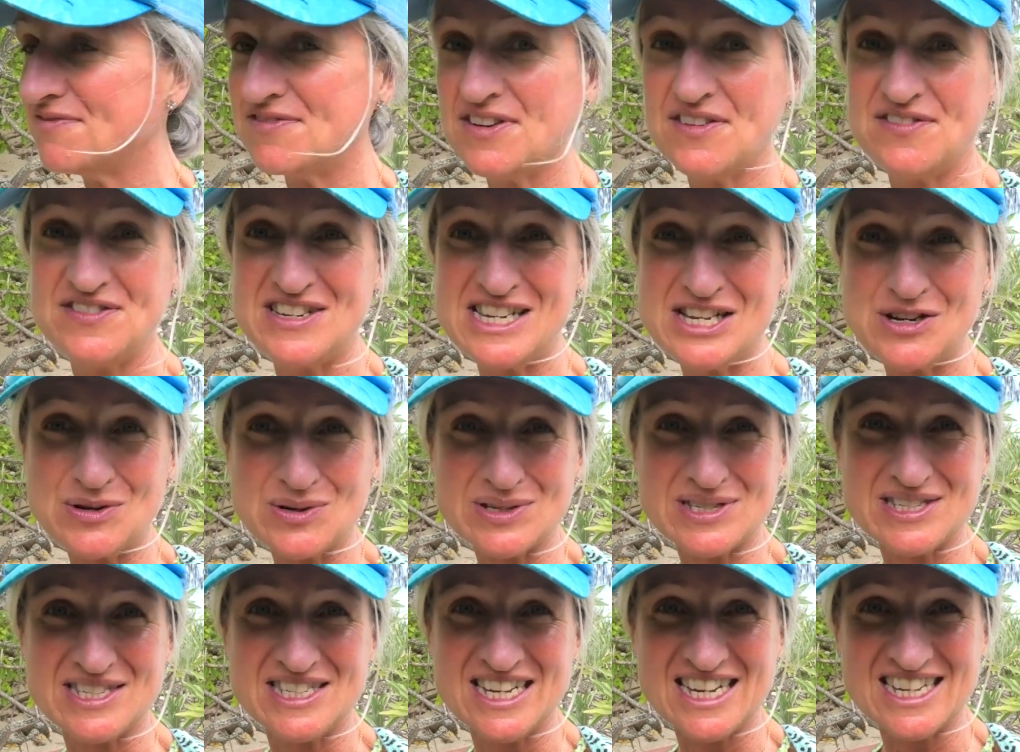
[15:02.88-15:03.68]
50 or
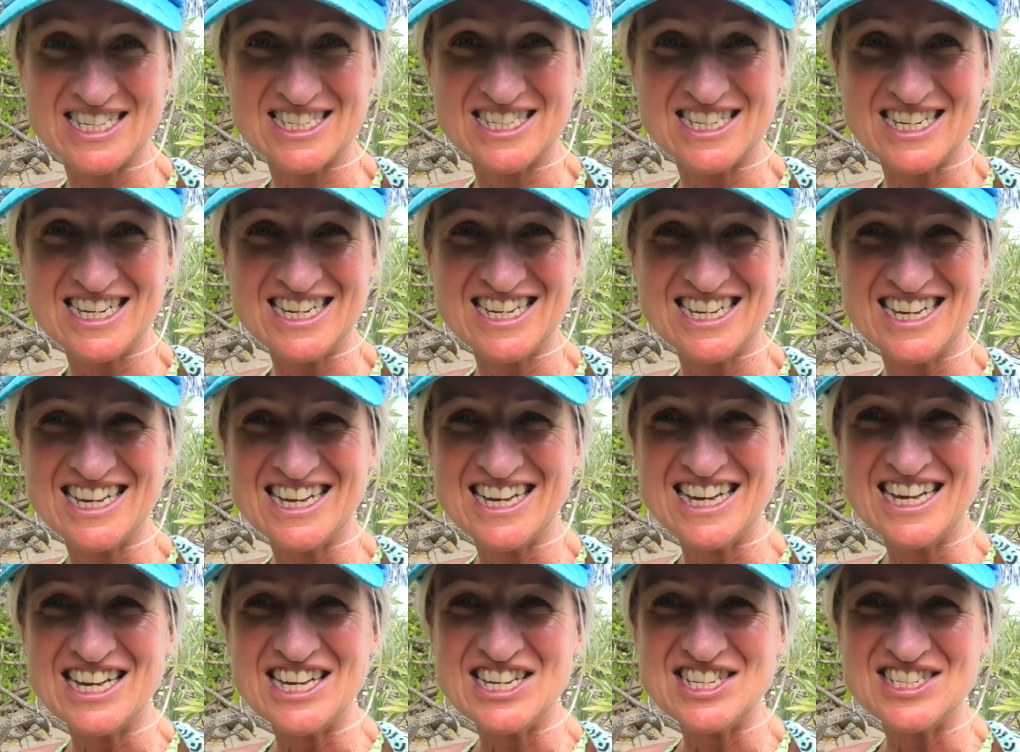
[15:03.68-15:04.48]
60
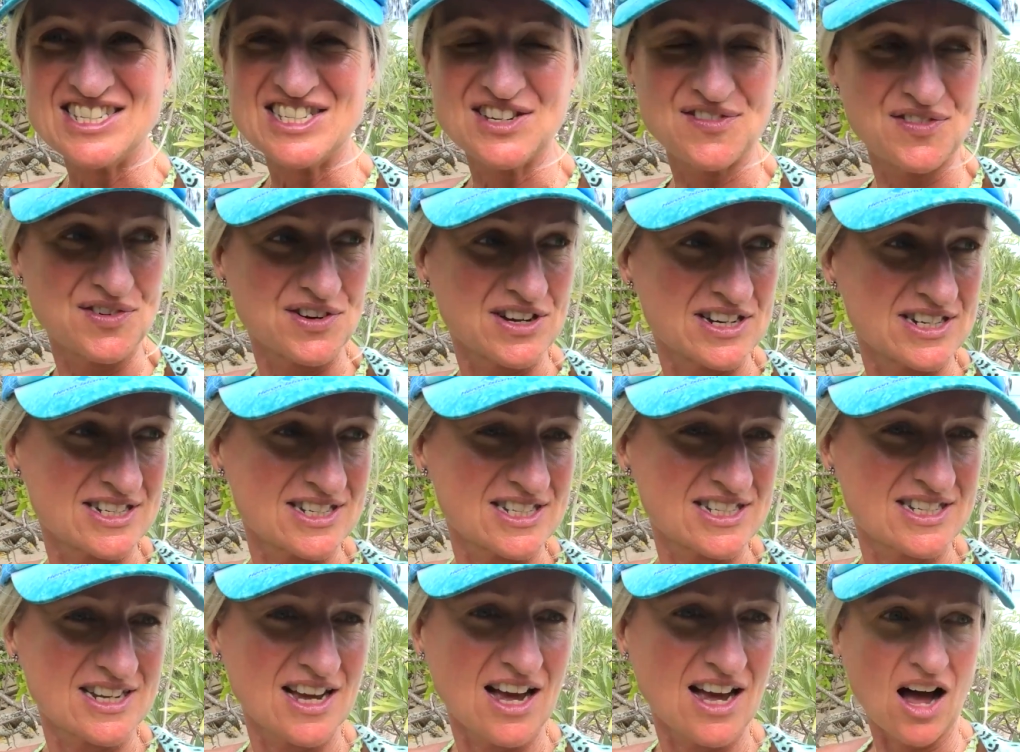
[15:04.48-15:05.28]
different
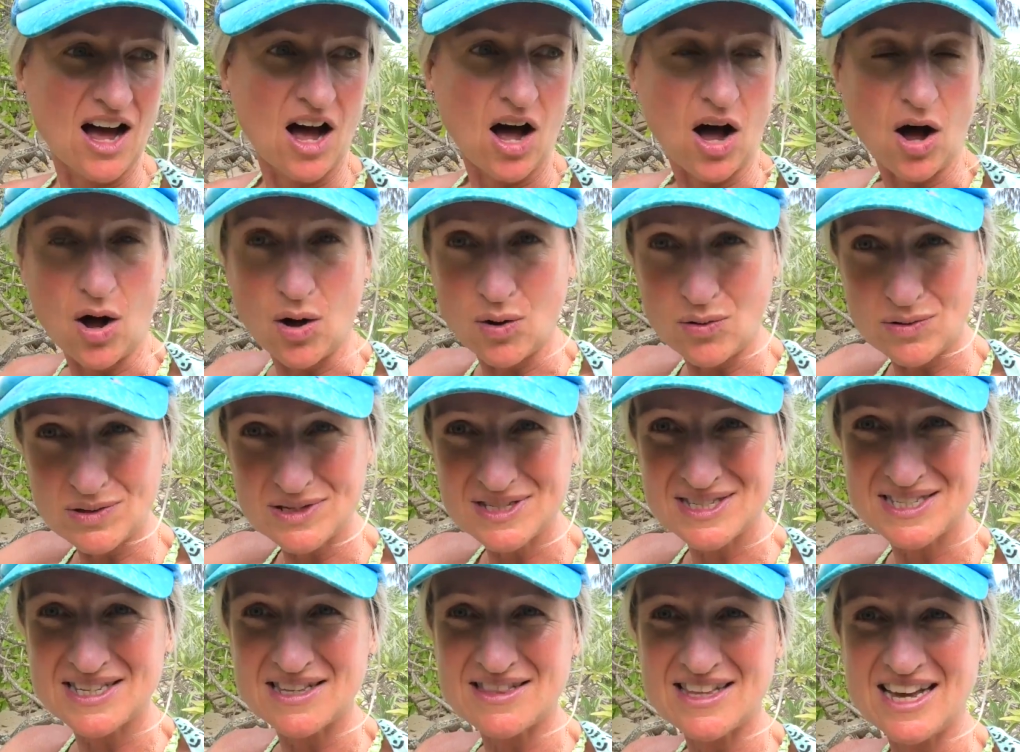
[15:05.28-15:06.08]

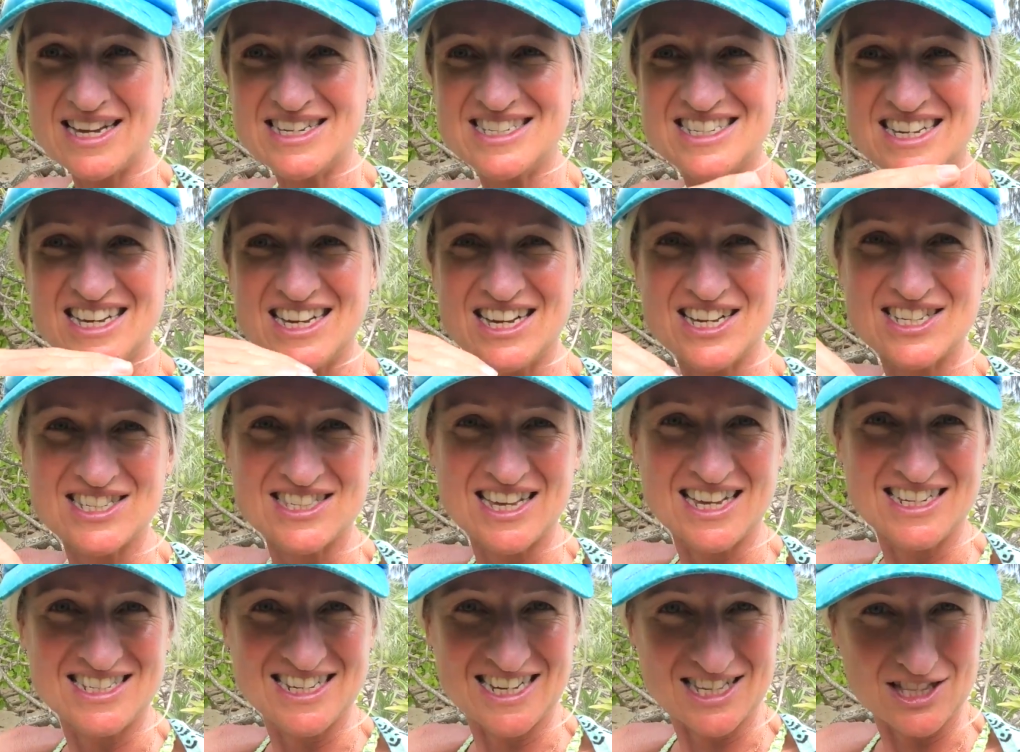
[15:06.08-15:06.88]
holes that they dig, because
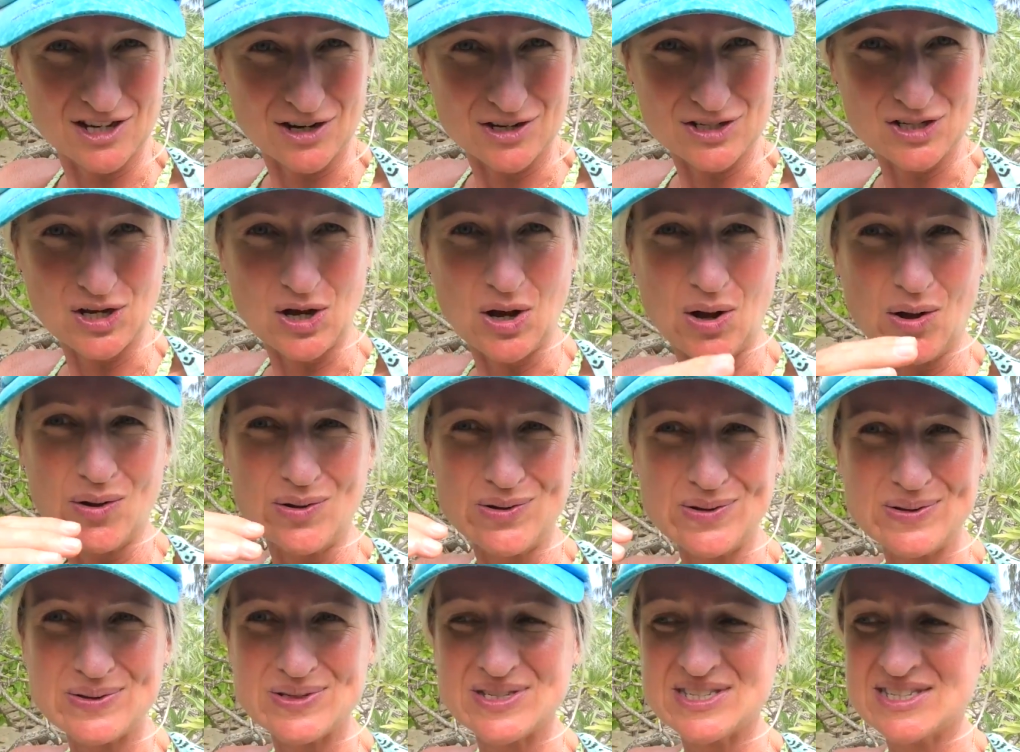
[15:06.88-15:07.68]
they dig those
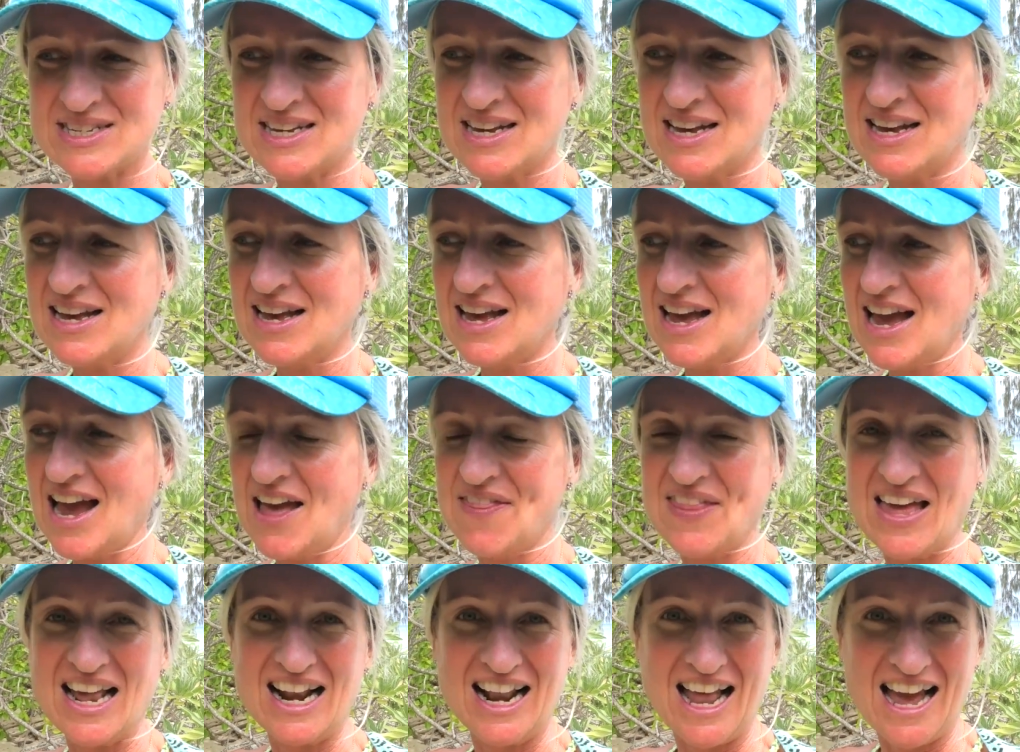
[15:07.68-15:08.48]
holes
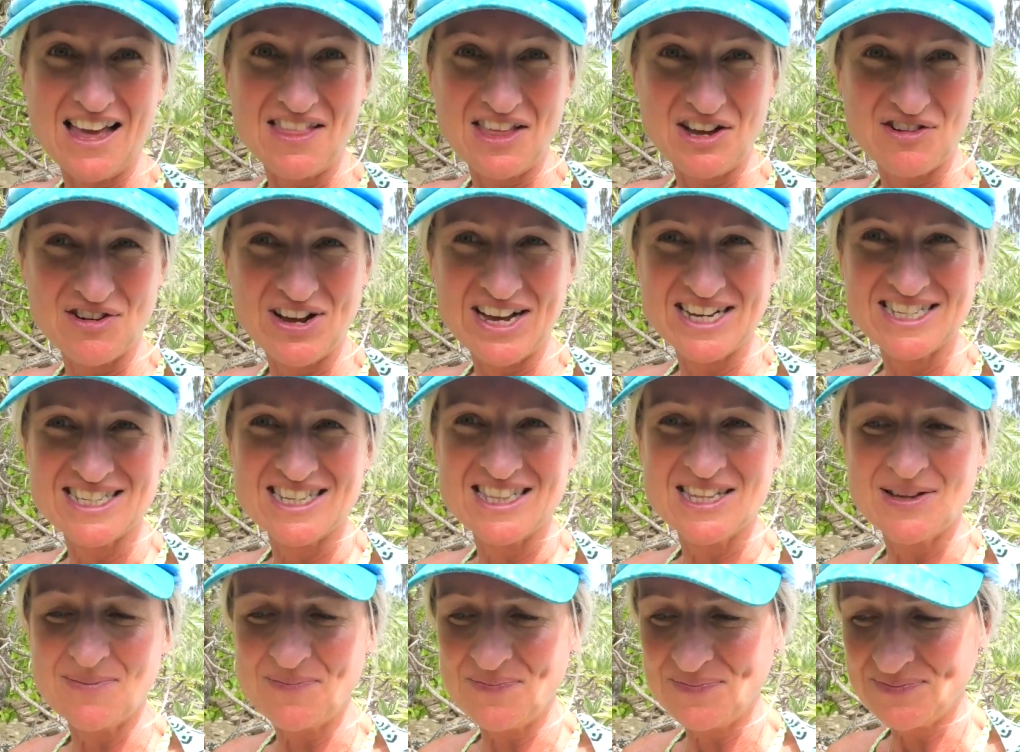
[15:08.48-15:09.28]
and they lay their eggs
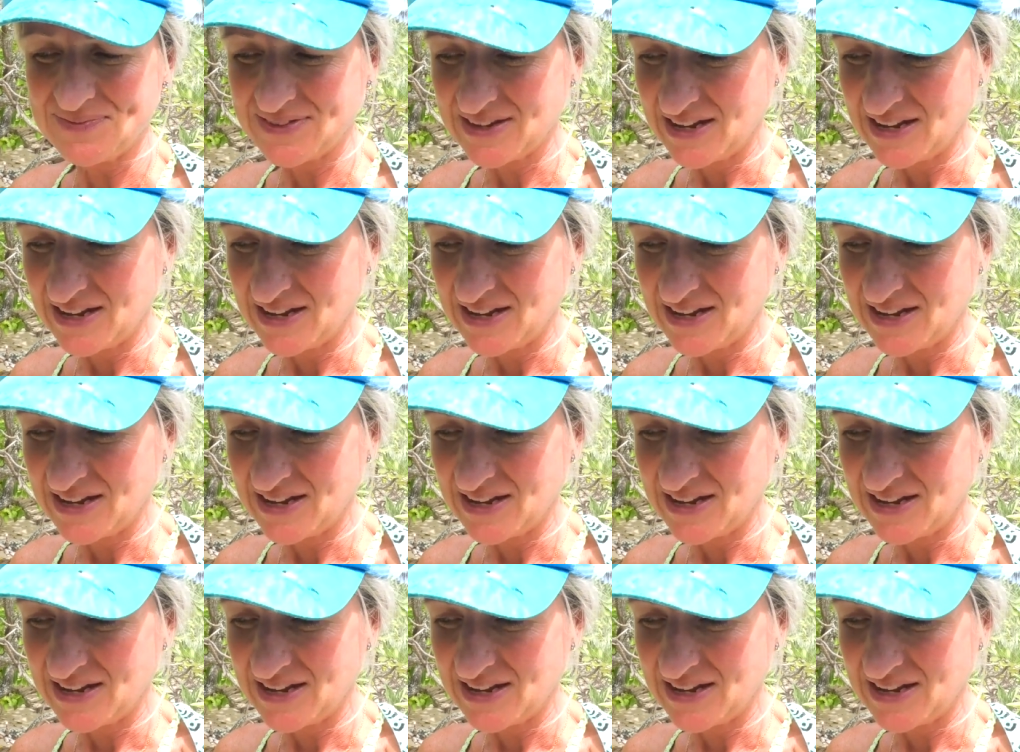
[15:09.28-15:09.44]
in them.